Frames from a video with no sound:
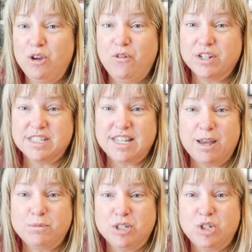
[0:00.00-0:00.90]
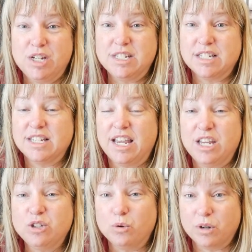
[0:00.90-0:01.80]
you've accepted Jesus
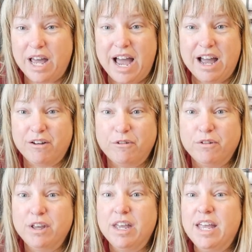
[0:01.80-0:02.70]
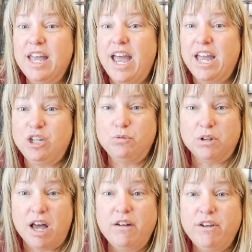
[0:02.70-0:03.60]
in your life and you
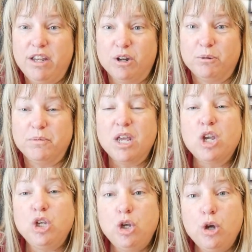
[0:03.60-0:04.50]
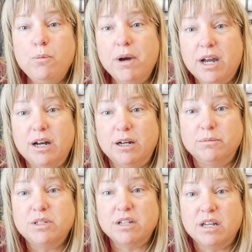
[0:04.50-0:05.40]
love Him, you
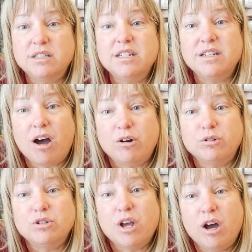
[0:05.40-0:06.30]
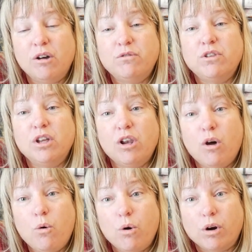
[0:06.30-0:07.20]
become sons and daughters of the
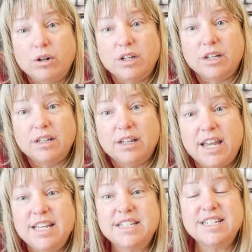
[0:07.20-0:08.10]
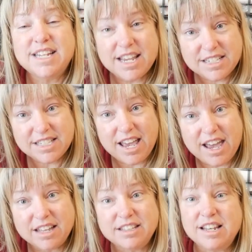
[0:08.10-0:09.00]
Lord. It says
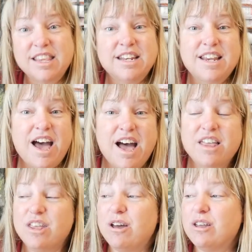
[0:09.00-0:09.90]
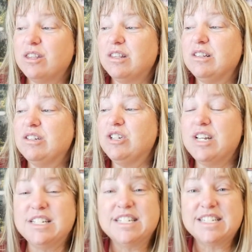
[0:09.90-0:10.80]
that the, the
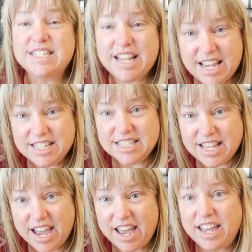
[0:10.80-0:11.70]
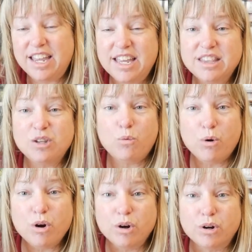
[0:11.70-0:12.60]
Jesus says that in the
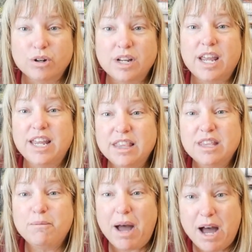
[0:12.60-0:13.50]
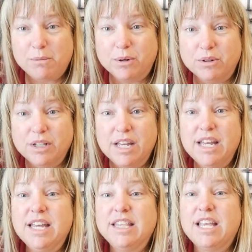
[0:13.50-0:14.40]
Word in the Bible
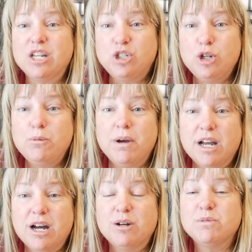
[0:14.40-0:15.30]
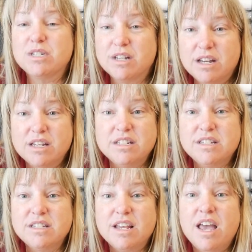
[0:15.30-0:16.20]
that you become
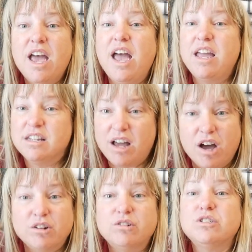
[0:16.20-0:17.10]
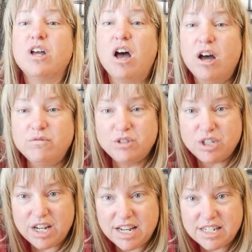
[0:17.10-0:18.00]
sons and daughters of
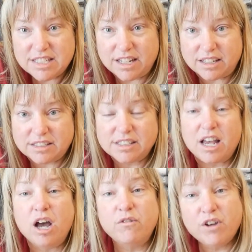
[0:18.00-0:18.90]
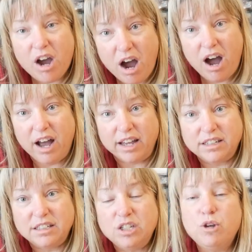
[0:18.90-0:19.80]
Jesus, of God.
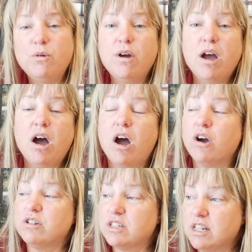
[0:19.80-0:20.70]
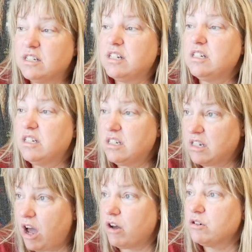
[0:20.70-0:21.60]
You are sons and
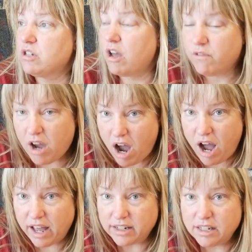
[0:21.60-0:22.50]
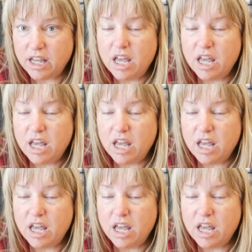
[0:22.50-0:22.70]
daughters of God.